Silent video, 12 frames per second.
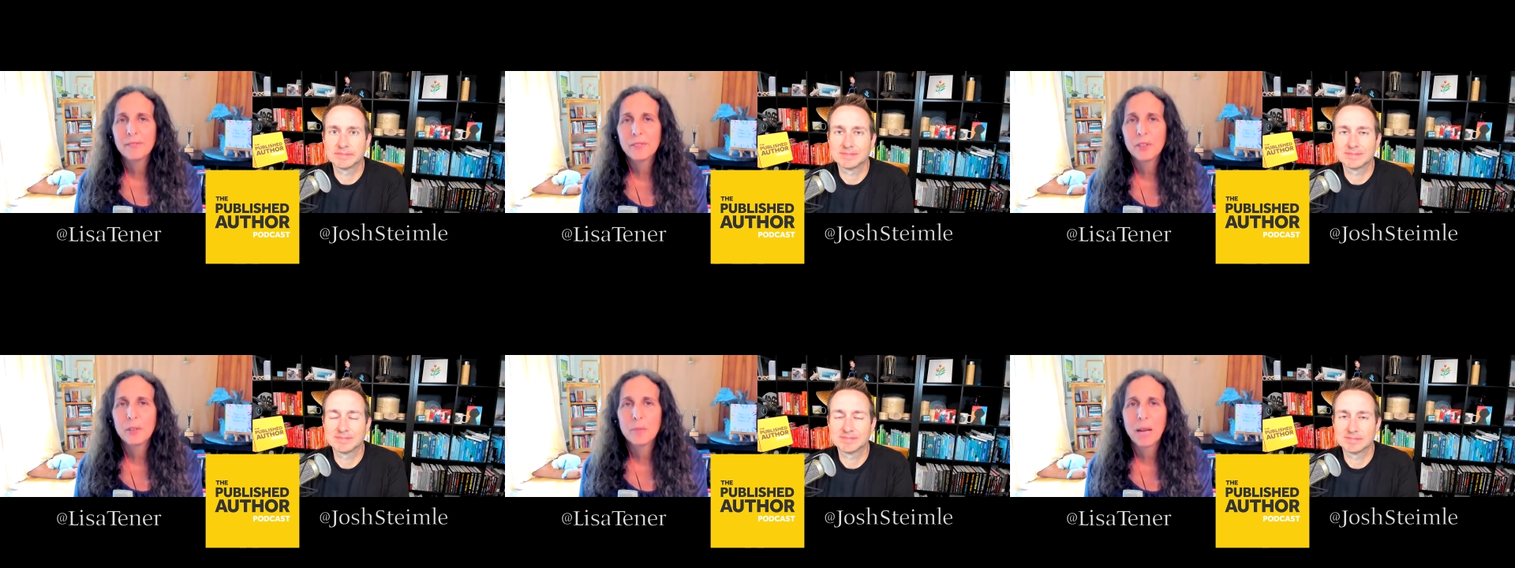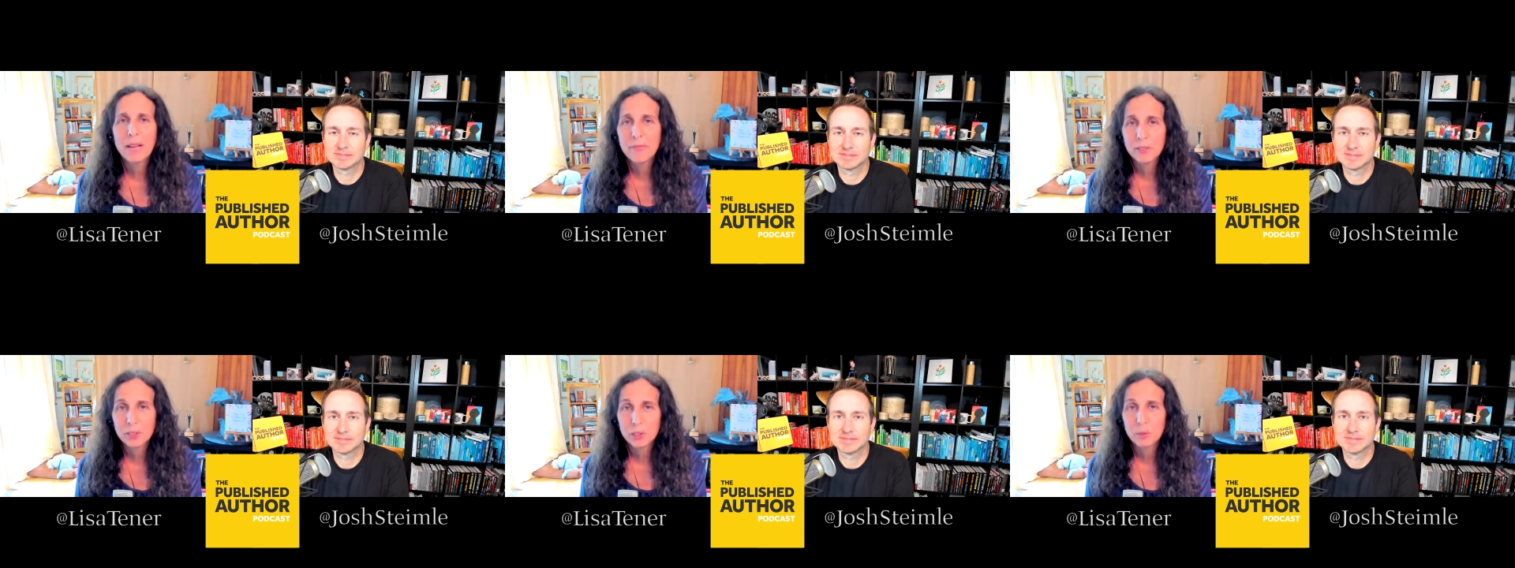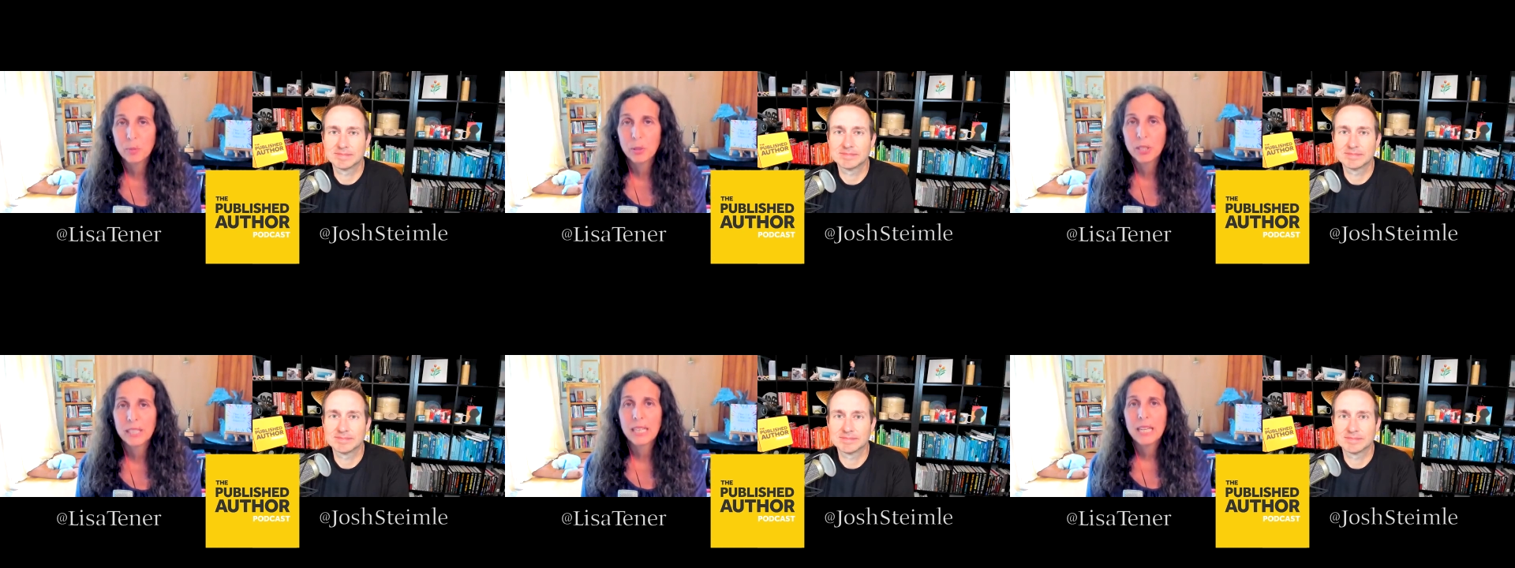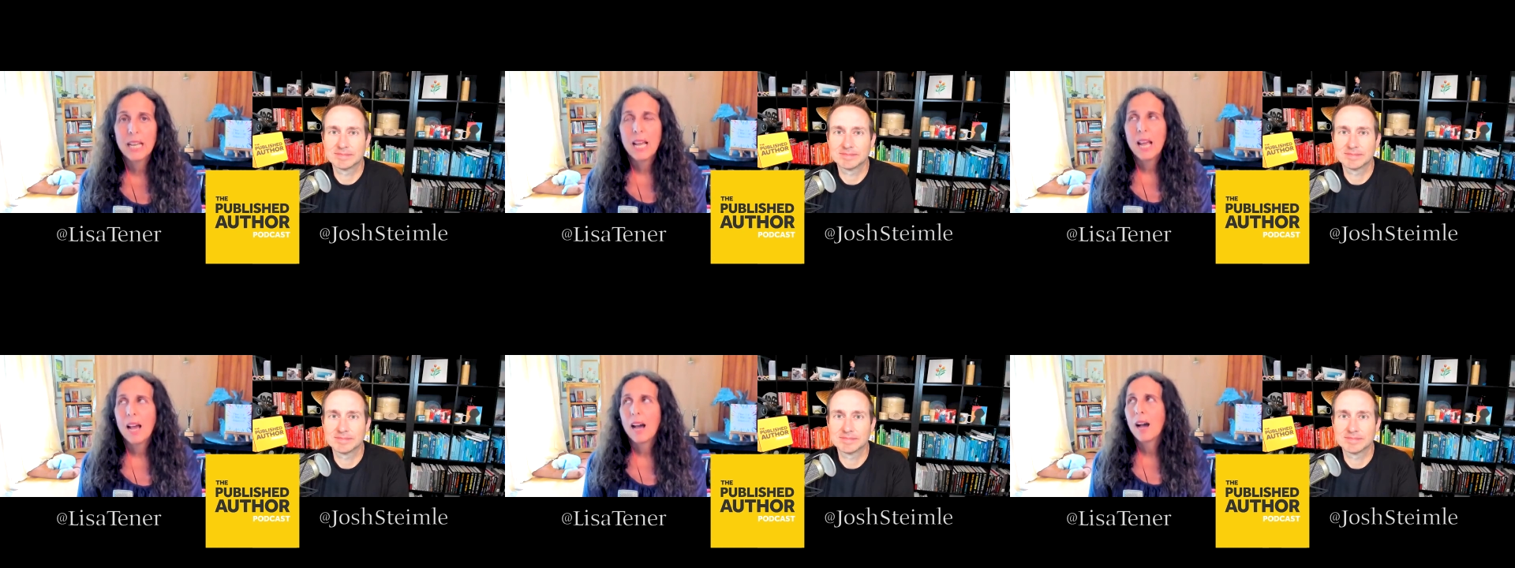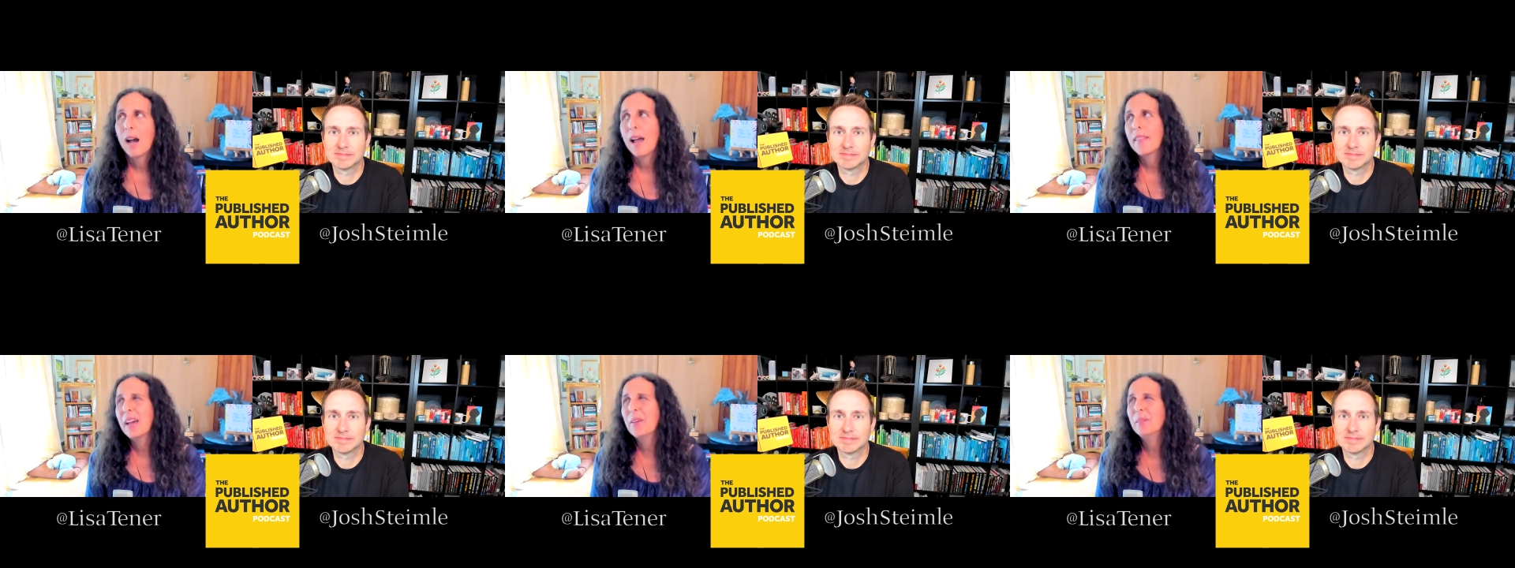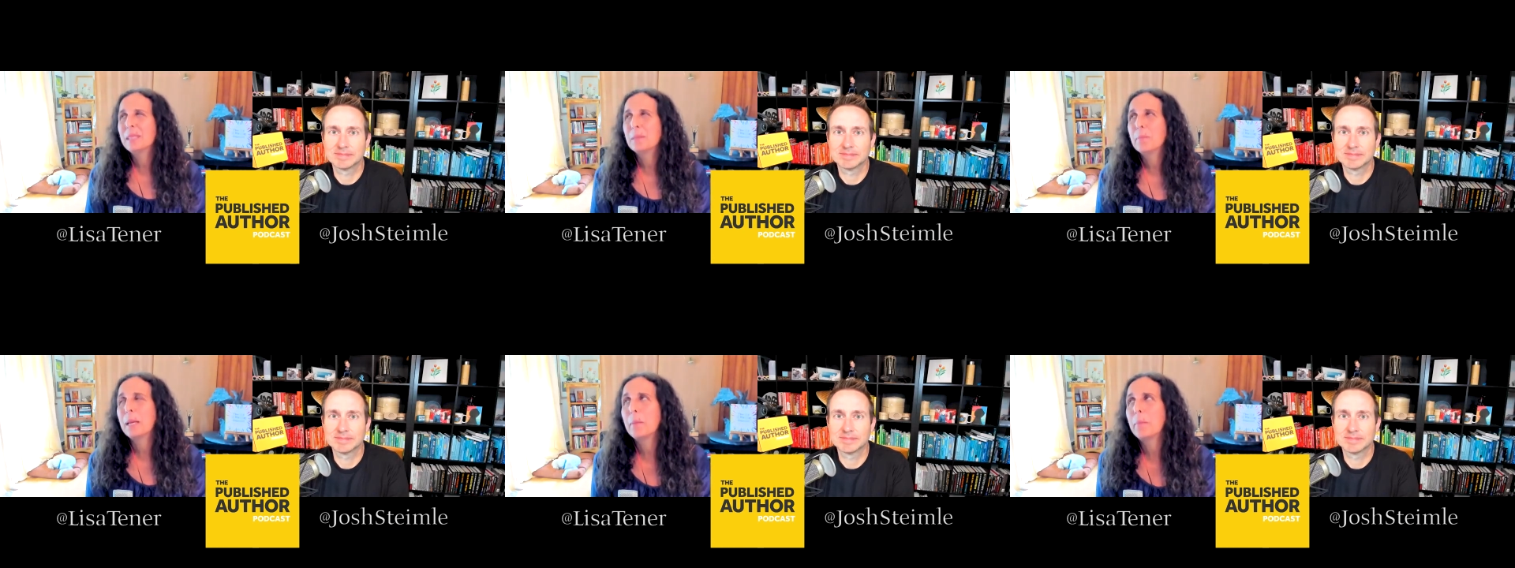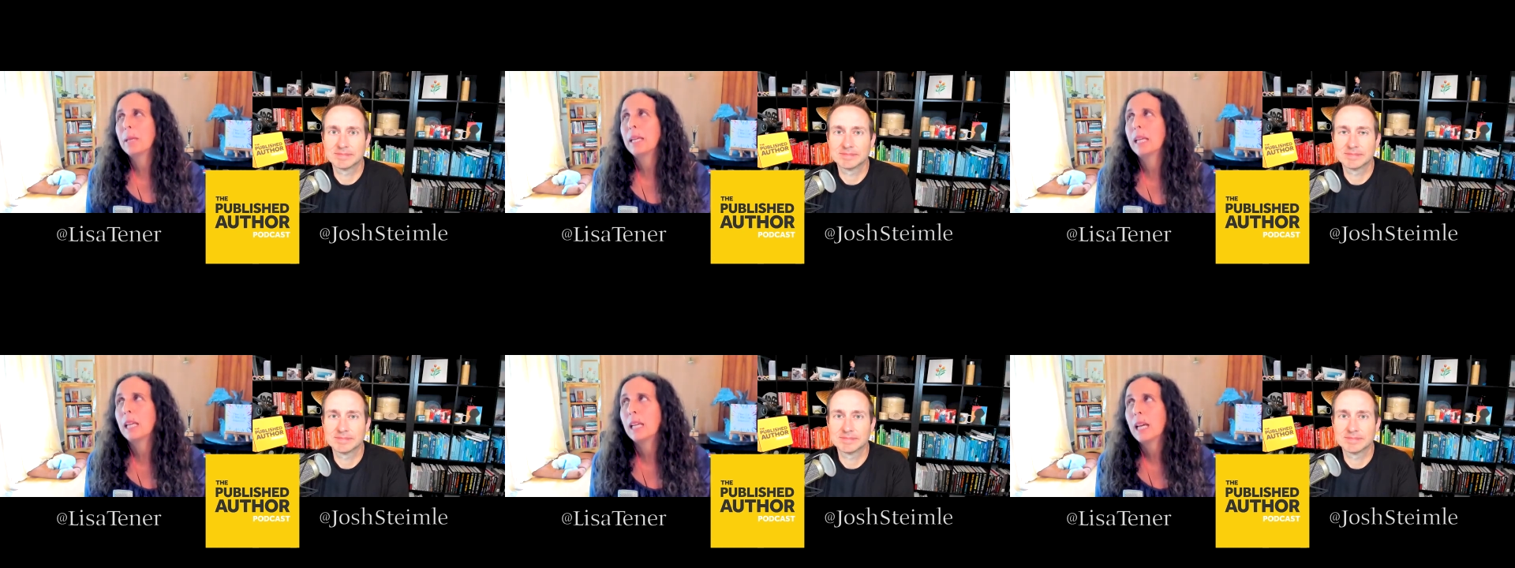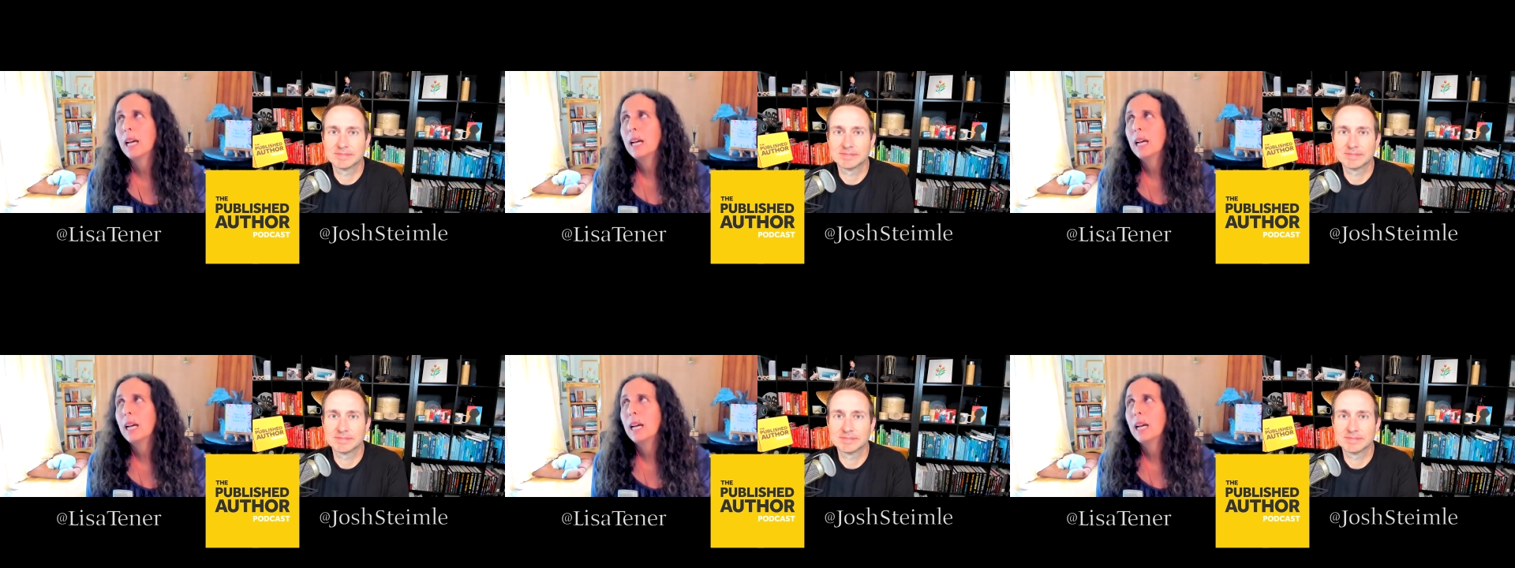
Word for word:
Speaker 1: for my first book. Uh, and that was maybe,